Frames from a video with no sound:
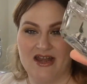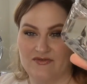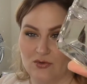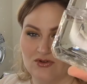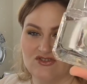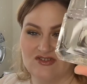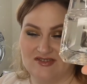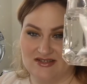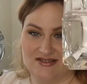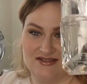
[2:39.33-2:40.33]
And of course, because
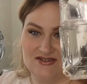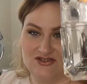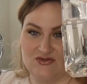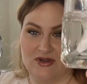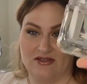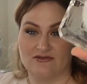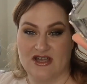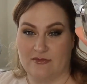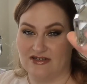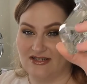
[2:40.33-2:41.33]
this is just the regular
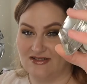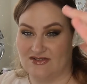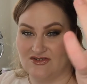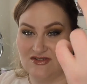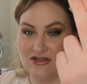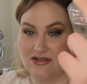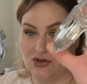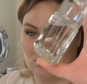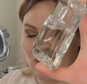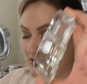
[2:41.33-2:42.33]
diamond, it is just a
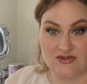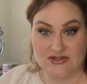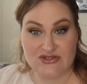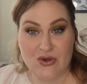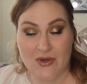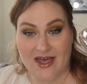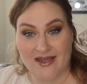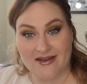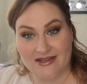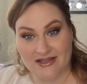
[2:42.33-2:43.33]
clear bottle. Let's go
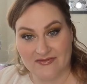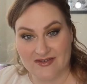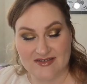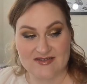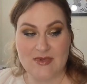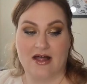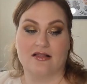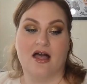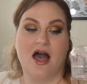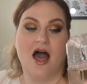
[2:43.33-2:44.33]
ahead and give this a smell.
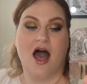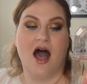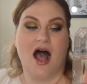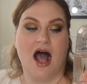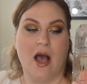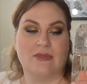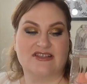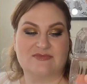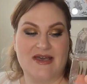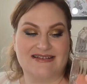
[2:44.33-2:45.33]
I'm
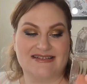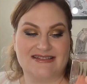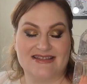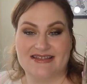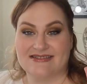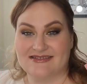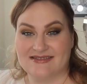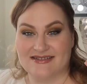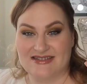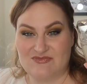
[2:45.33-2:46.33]
expecting this
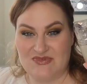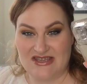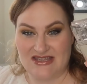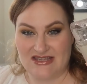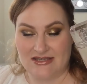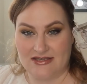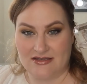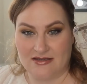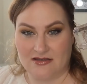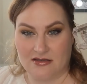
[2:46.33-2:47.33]
to
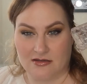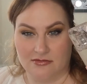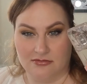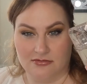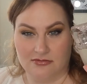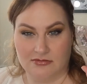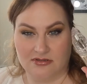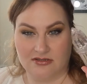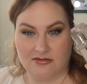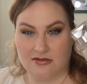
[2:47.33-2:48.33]
be
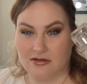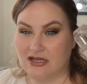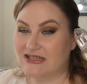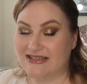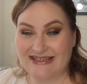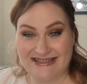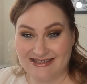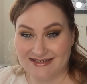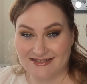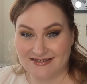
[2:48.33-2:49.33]
clean,